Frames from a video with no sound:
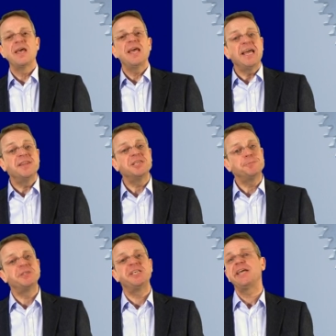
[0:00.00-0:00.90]
In this
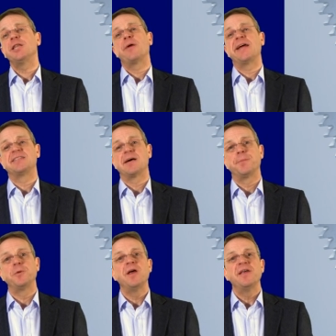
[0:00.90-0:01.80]
particular
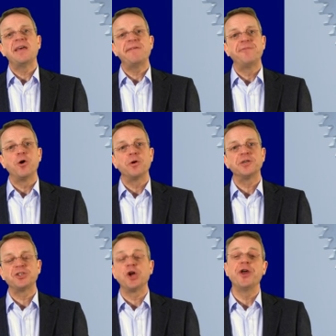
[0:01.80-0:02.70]
example, they
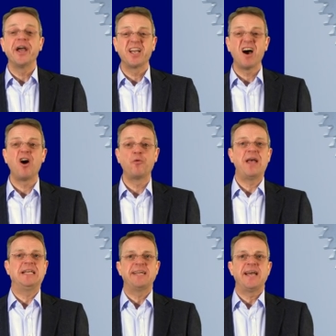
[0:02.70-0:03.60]
focused on car
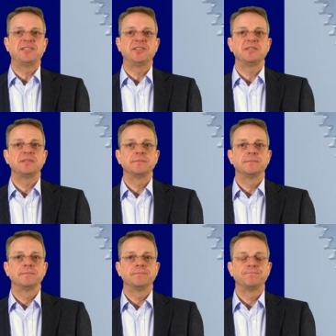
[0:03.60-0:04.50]
radiators.
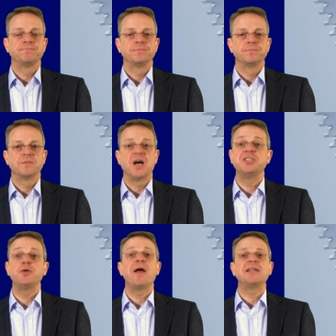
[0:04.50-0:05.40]
A
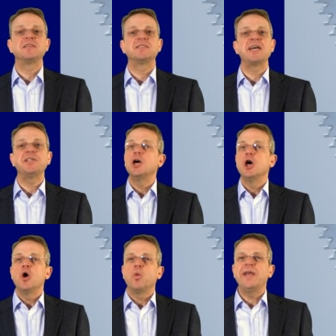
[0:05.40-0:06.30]
director said,
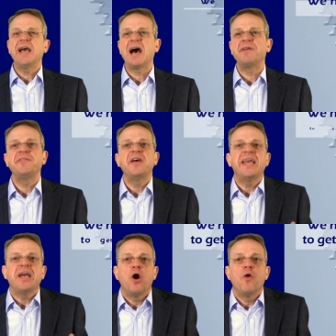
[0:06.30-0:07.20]
"We have
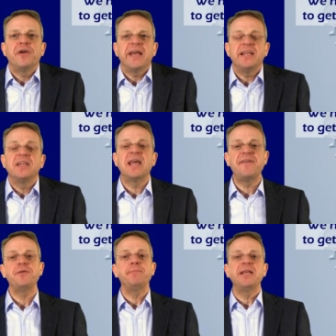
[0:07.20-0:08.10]
over
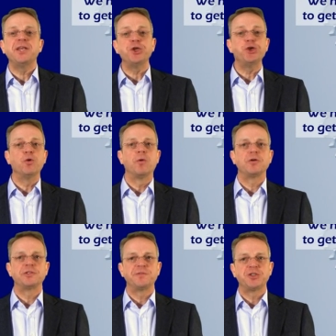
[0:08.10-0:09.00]
€11 million
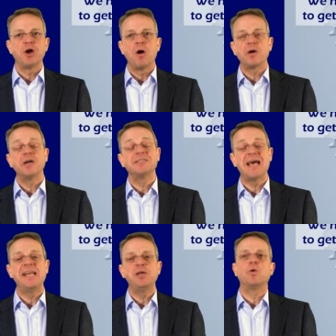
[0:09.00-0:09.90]
of stock at
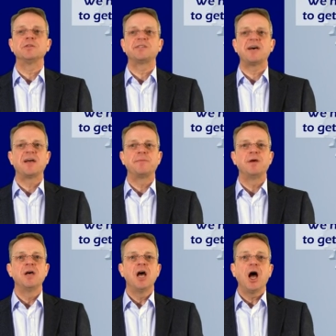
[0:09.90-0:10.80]
any one time,
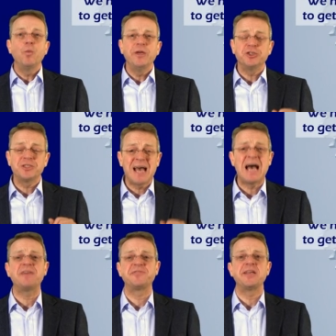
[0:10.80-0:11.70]
and we just
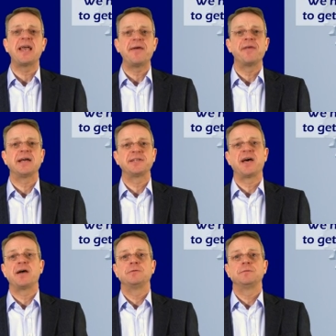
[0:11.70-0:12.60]
have to get that
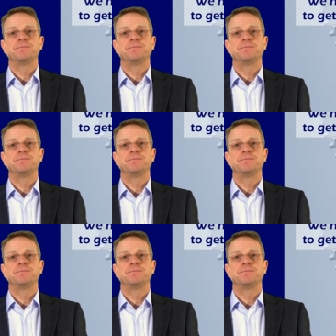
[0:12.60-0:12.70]
down."